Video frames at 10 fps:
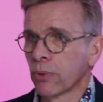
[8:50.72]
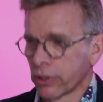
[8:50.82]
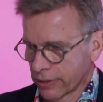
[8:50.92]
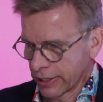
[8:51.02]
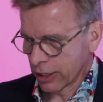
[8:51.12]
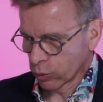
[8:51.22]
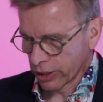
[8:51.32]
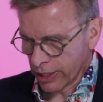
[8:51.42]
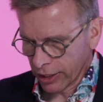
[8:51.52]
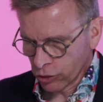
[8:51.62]
pointer that I would
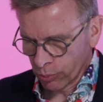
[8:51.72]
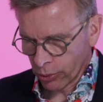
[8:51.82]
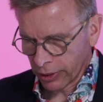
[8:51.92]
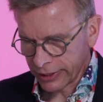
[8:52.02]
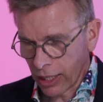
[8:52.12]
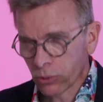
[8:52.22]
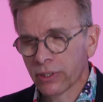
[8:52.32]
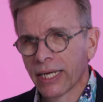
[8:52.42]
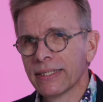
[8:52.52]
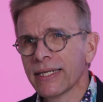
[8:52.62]
like to point out,
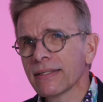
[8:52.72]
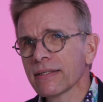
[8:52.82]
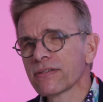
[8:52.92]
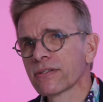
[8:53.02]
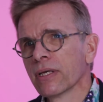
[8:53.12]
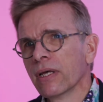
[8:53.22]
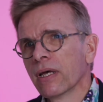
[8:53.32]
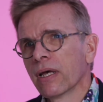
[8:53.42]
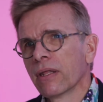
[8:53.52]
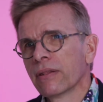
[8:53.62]
and that is
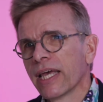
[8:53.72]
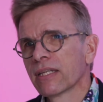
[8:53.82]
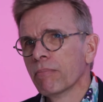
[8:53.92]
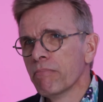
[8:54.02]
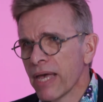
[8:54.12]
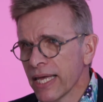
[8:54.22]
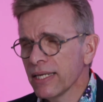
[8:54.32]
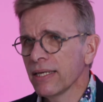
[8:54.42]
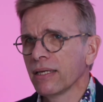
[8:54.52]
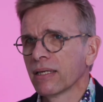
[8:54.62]
that
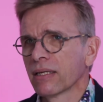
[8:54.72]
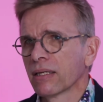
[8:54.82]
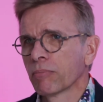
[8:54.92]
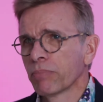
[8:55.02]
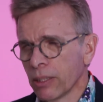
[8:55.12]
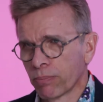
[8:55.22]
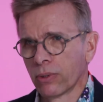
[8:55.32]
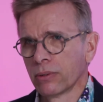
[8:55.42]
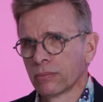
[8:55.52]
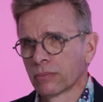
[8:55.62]
many people,